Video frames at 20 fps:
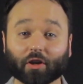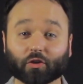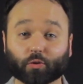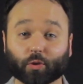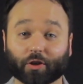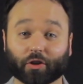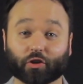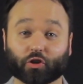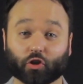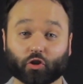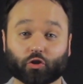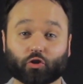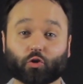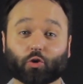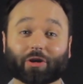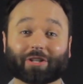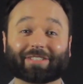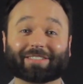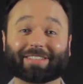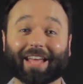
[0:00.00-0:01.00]
else we could do
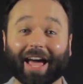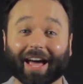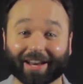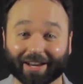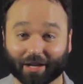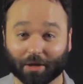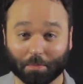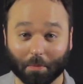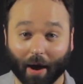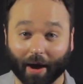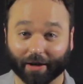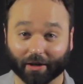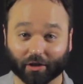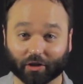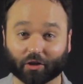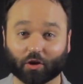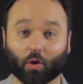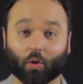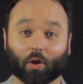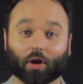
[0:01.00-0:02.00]
to a static
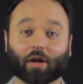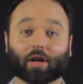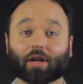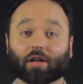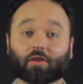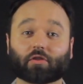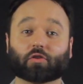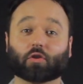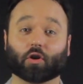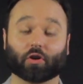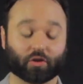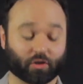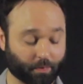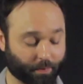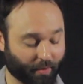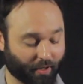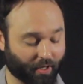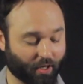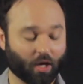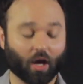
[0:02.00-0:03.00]
minor chord is going to
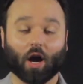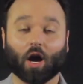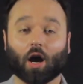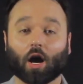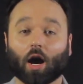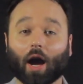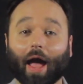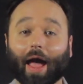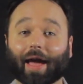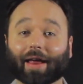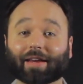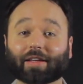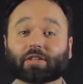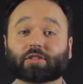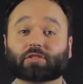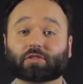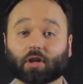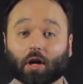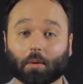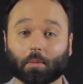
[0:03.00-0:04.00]
be
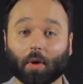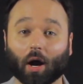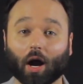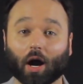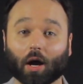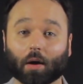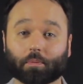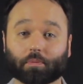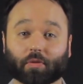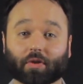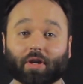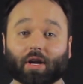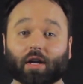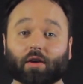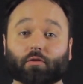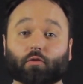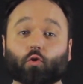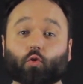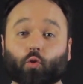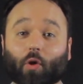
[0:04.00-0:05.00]
adding some
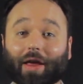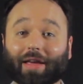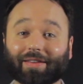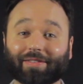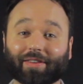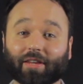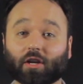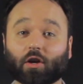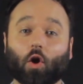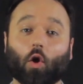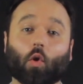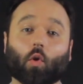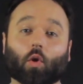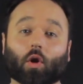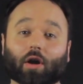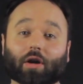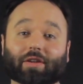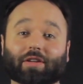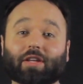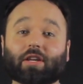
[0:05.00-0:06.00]
kind of raising
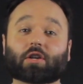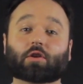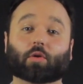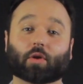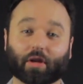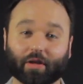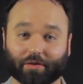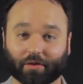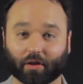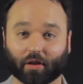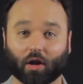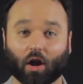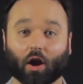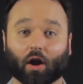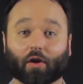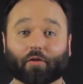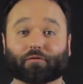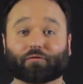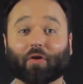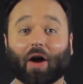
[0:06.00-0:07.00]
or decreasing
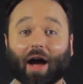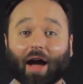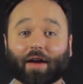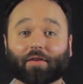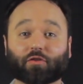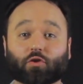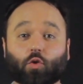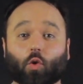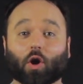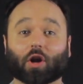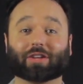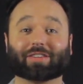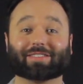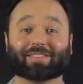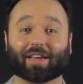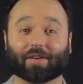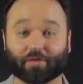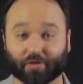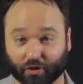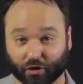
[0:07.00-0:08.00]
our 5 to our
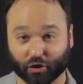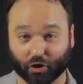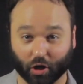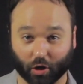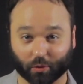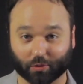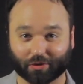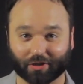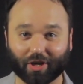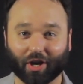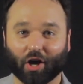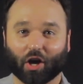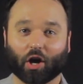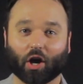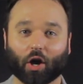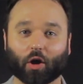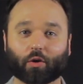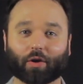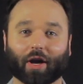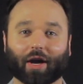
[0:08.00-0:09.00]
7th note.
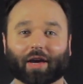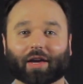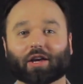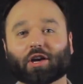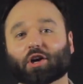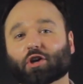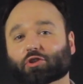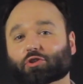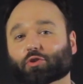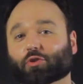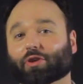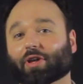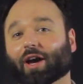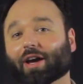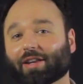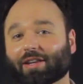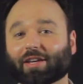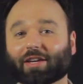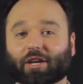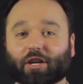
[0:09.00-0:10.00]
Okay, so the
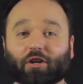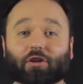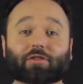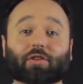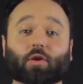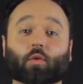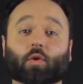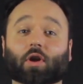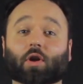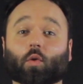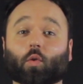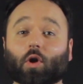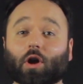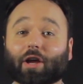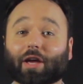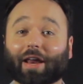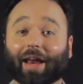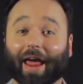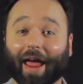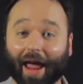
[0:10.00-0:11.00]
idea here is that we're going to
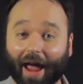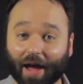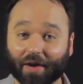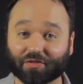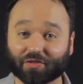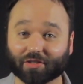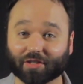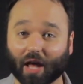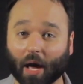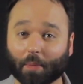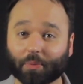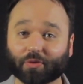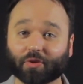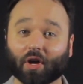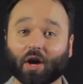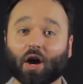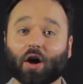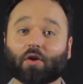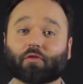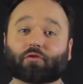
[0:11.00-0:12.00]
work in half steps
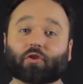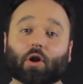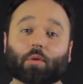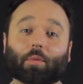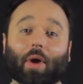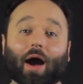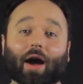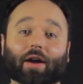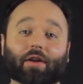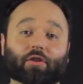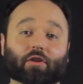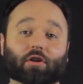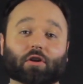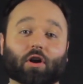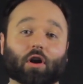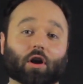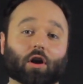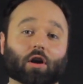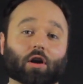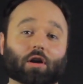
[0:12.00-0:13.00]
from
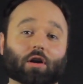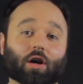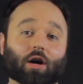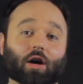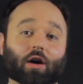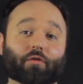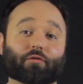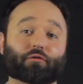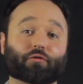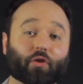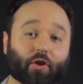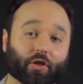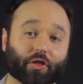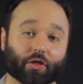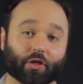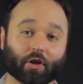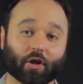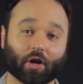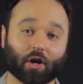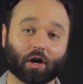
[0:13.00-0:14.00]
either our
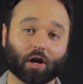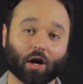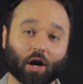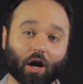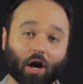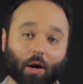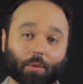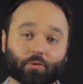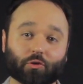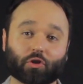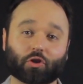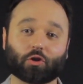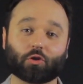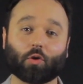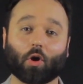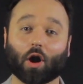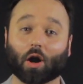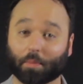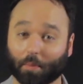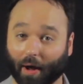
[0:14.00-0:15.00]
5th up
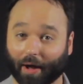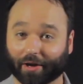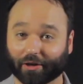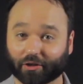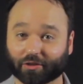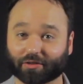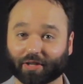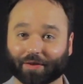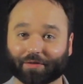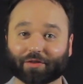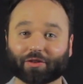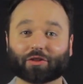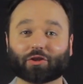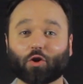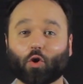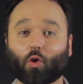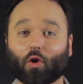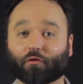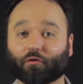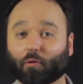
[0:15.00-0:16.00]
to our minor 7th,
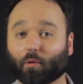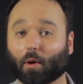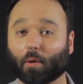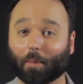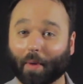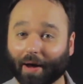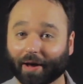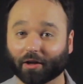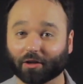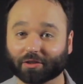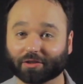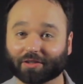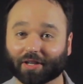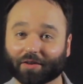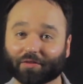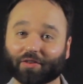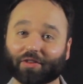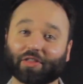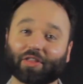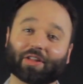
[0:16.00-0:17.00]
or from our minor
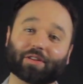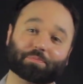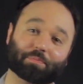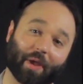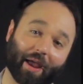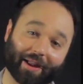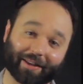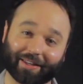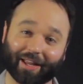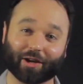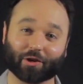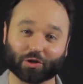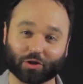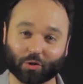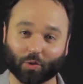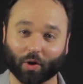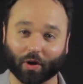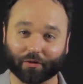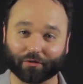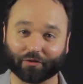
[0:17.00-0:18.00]
7th back down
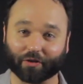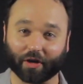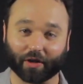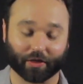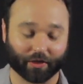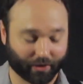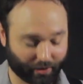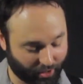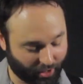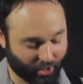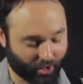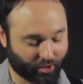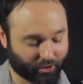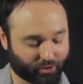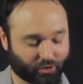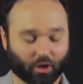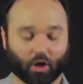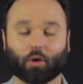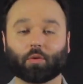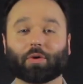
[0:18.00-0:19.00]
to our 5th.
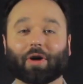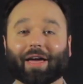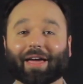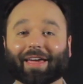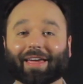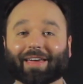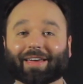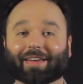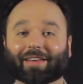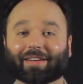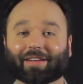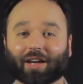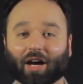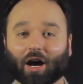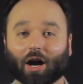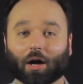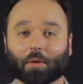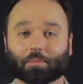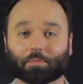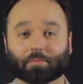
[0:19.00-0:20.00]
So in
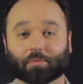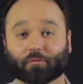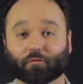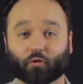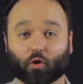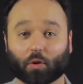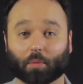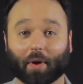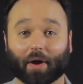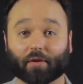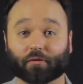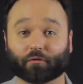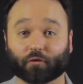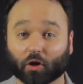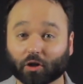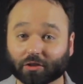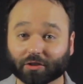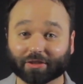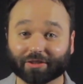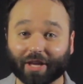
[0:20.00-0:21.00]
for my
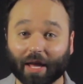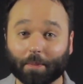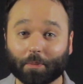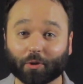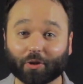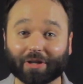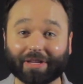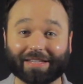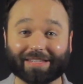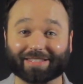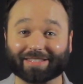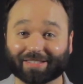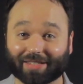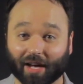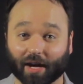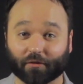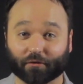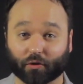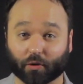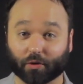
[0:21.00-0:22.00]
first example,
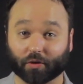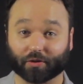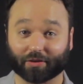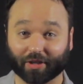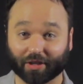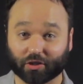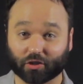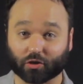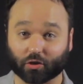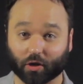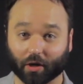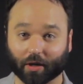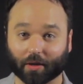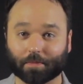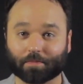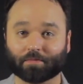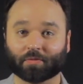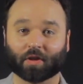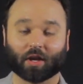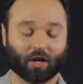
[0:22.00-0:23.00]
from the 6th
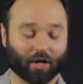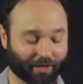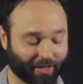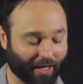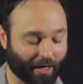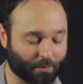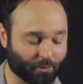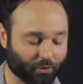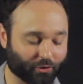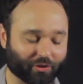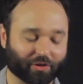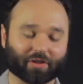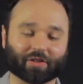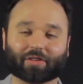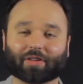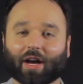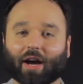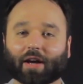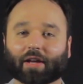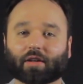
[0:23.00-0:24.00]
string, again I'm using
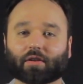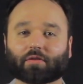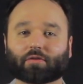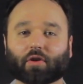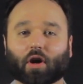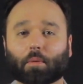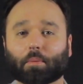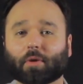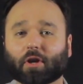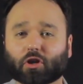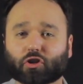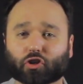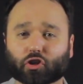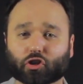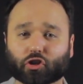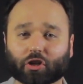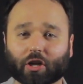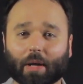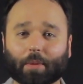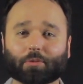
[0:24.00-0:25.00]
this kind of
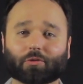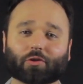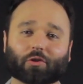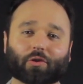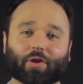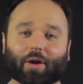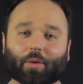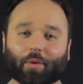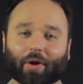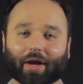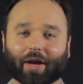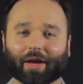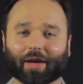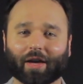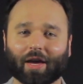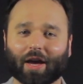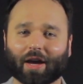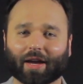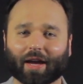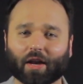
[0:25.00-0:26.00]
miniature shape so that way I
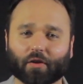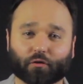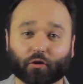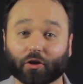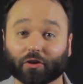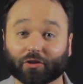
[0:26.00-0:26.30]
kind of